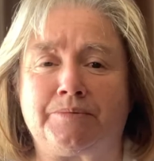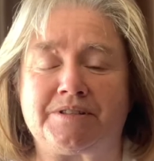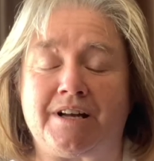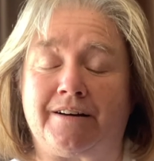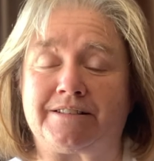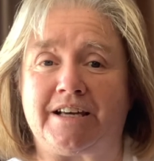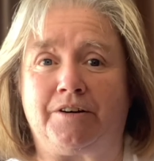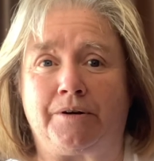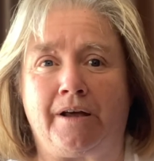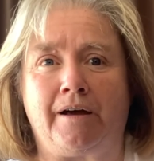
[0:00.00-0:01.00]
was knocked
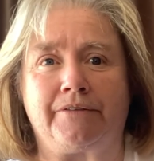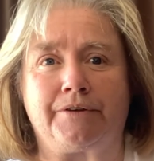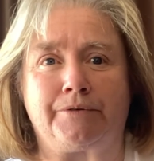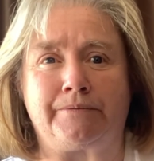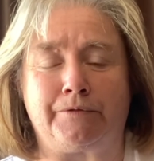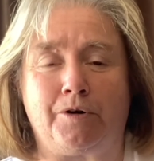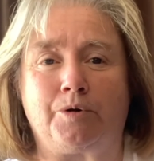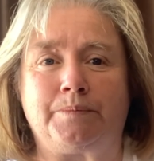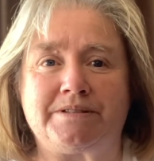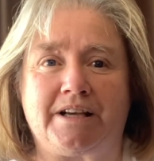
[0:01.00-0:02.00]
down on the
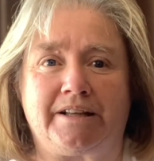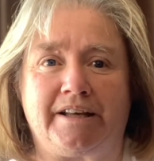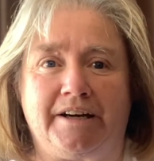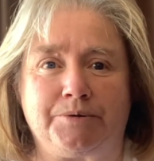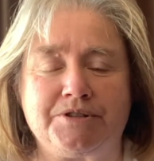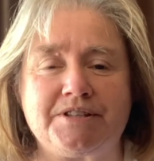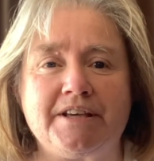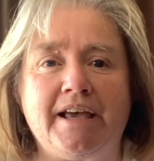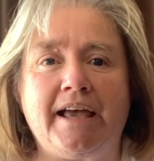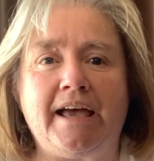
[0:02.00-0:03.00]
road beside the house,
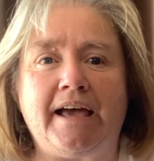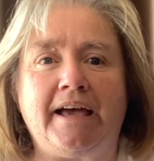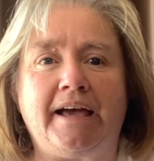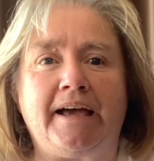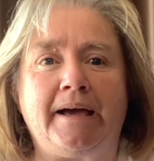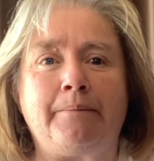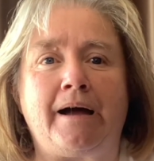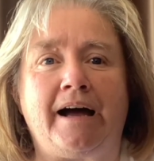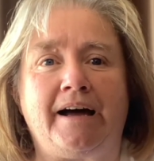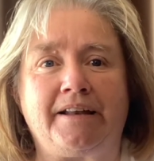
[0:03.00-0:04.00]

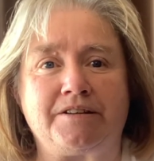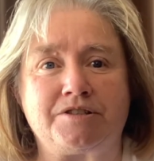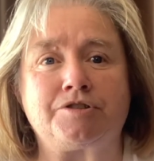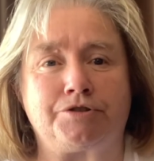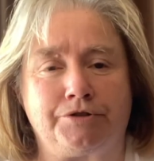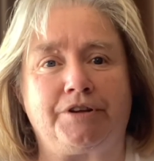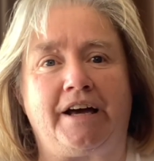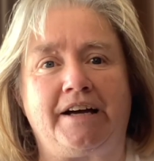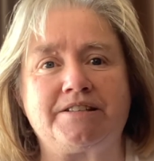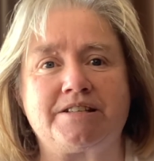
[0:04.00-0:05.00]
and through
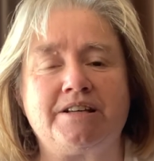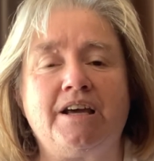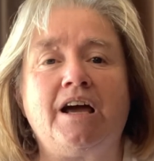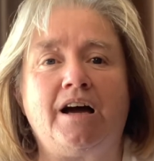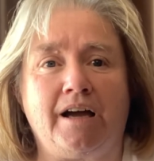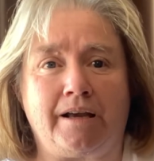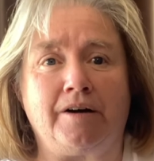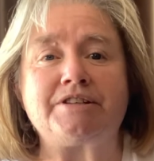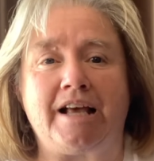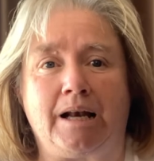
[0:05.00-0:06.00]
that I
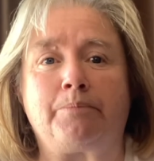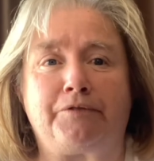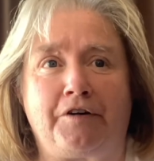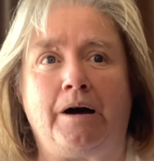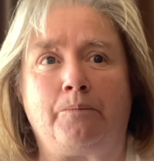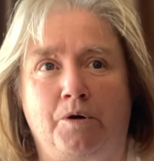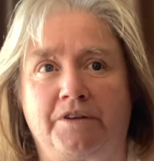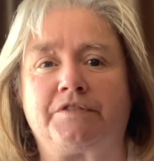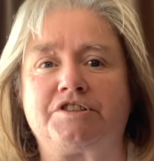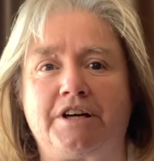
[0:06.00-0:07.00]
got help from one
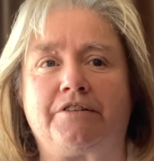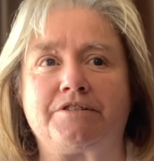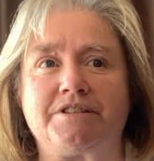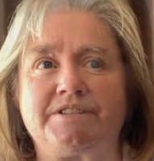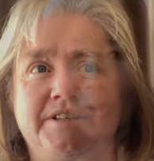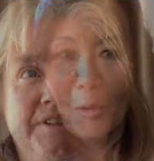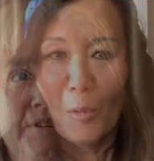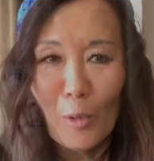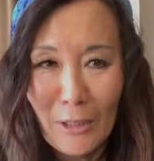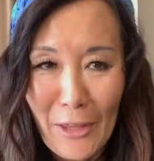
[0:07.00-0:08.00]
of the charities
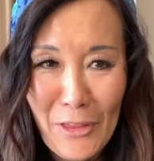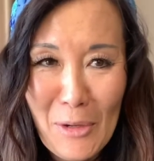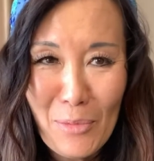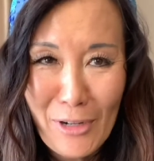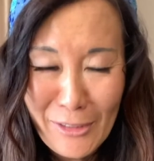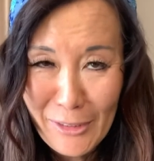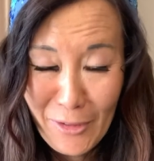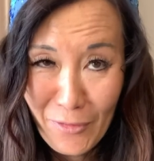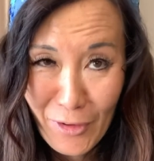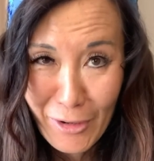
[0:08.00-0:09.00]
here. Well, I think Brenda's a
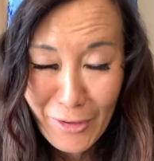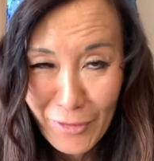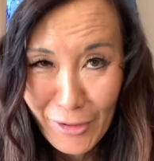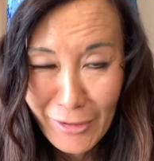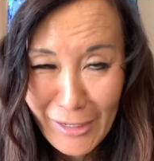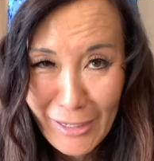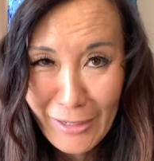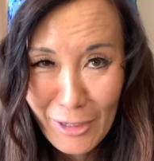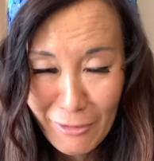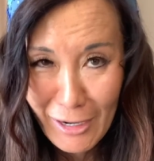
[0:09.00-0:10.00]
very, very
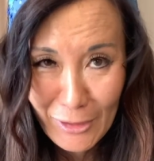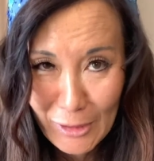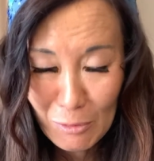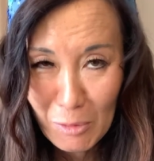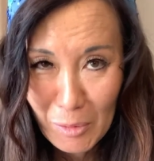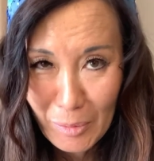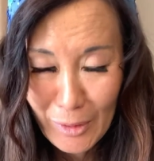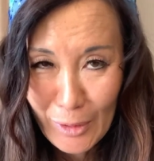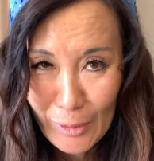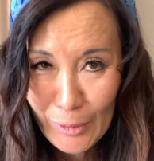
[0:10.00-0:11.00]
courageous woman,
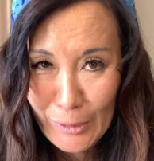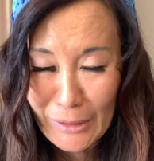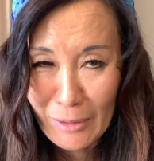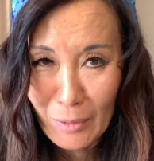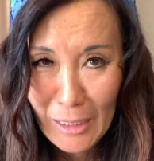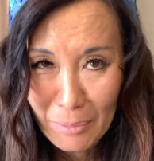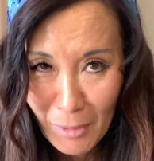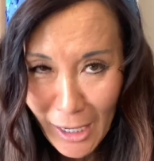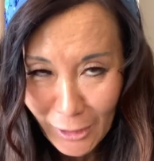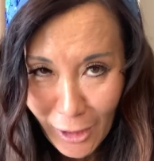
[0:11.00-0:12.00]
because in
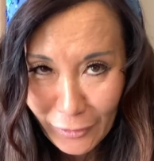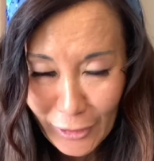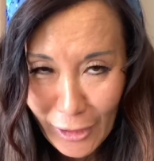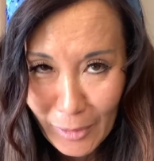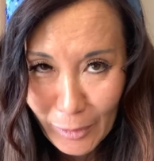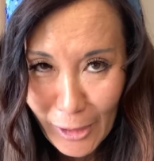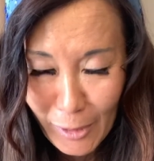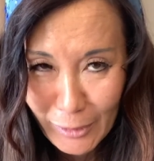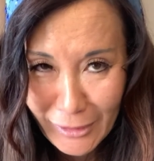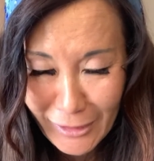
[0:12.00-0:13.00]
my lifetime when I
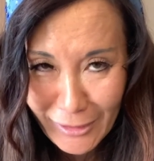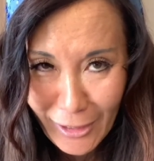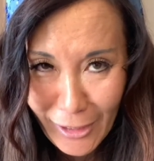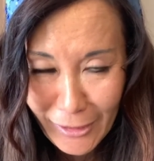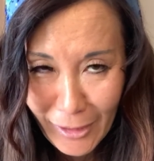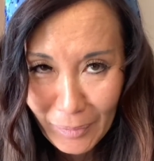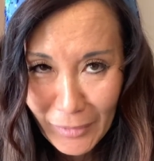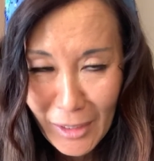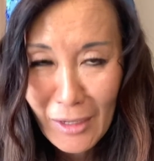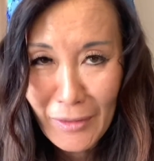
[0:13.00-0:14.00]
was a designer,
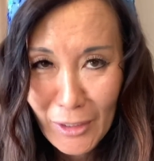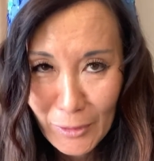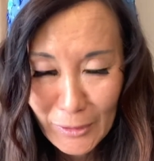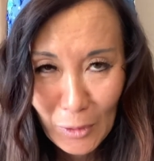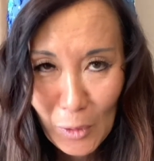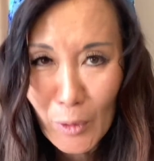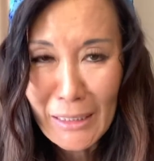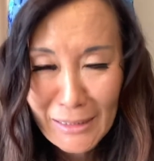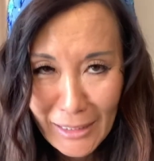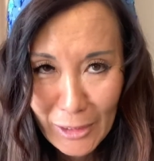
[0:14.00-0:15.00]
they used to
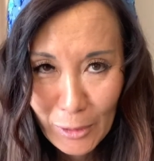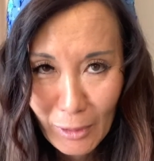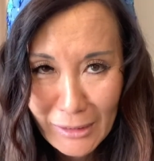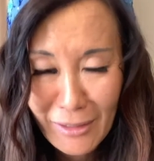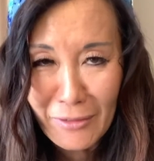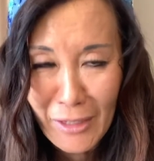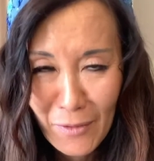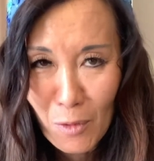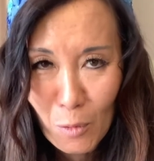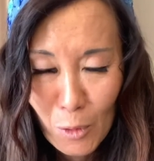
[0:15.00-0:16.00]
always say to us,
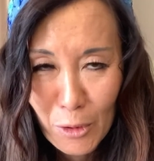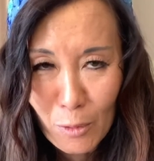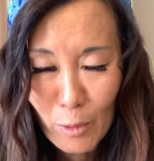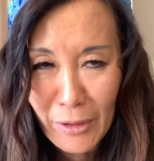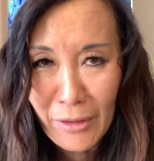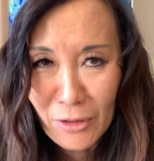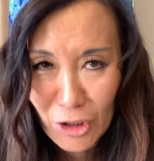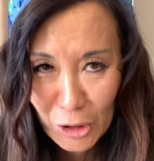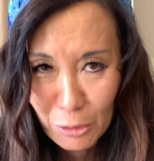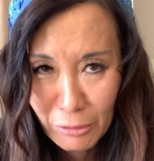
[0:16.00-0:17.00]
never work with
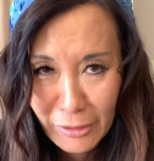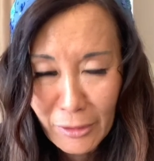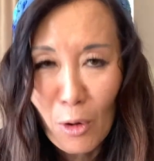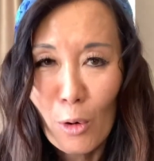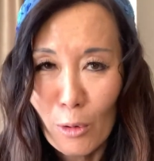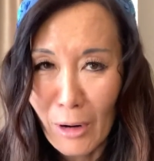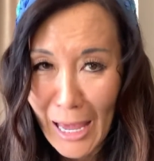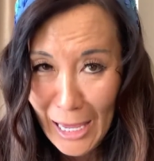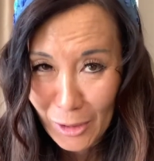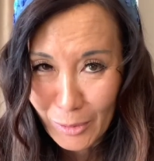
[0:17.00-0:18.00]
children or
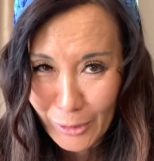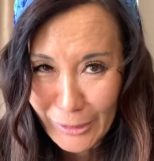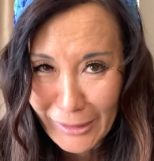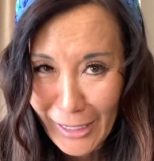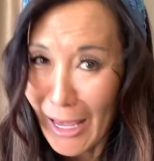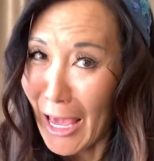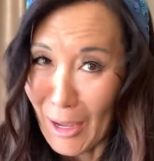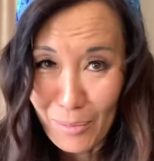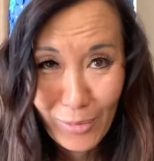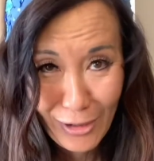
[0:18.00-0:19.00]
animals.
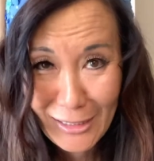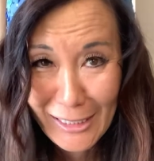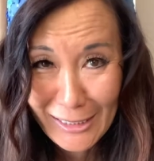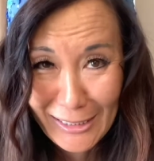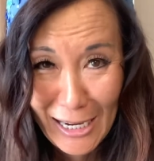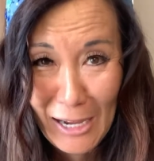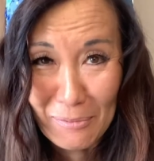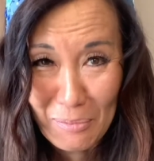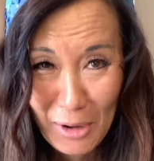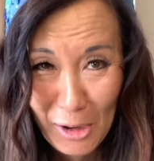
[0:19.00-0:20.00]
And Brenda's
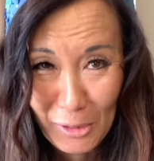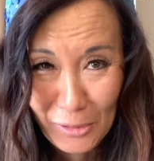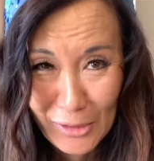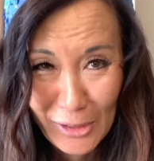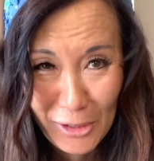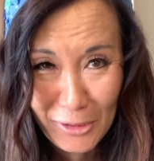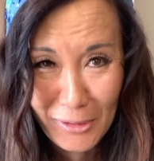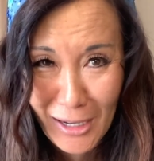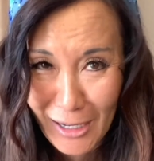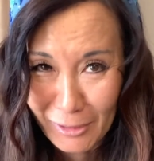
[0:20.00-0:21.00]
done both. So
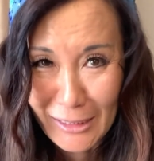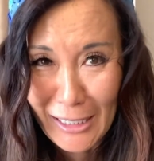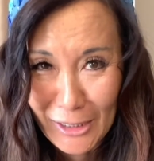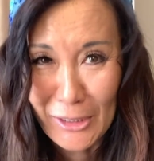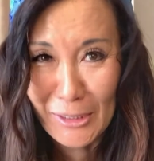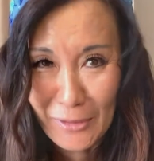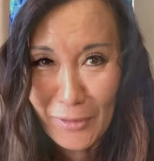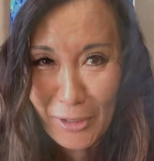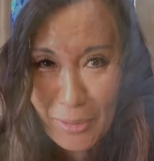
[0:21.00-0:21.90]
I would say she's a very